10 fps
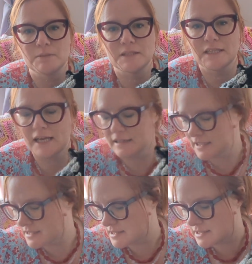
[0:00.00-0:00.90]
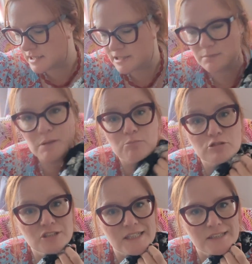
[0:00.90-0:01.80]
But yeah, that's my
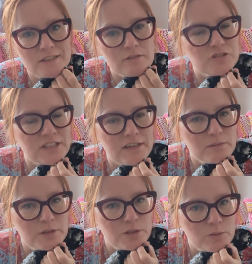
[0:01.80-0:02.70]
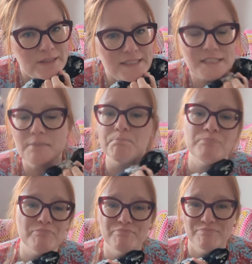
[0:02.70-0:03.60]
project, and I'll share it with you when it's done.
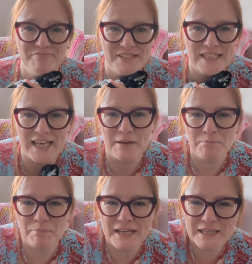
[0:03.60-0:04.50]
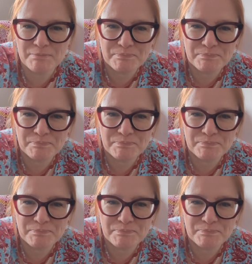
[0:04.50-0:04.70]
Take care. Bye.